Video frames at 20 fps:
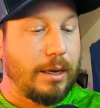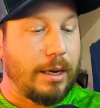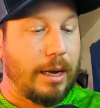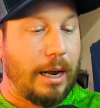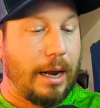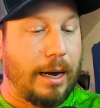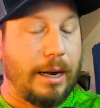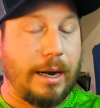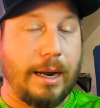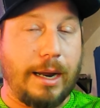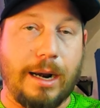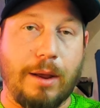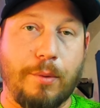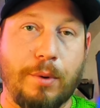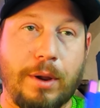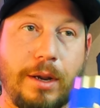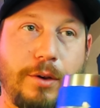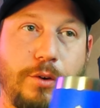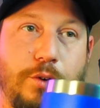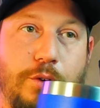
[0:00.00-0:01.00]
And then I
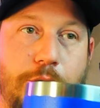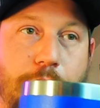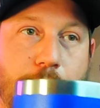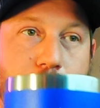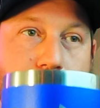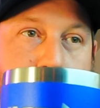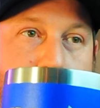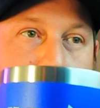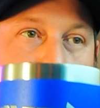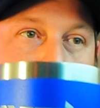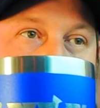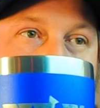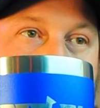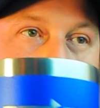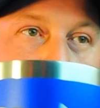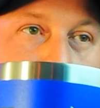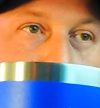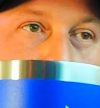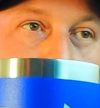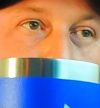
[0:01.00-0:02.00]
went
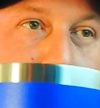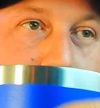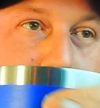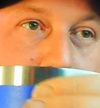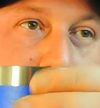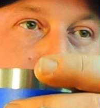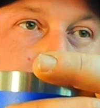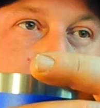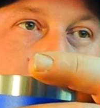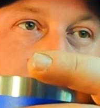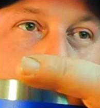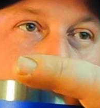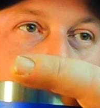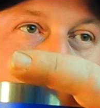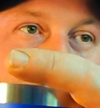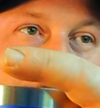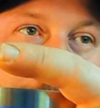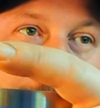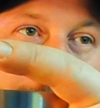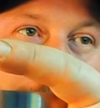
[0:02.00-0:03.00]
to
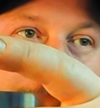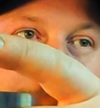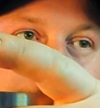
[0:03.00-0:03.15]
engrave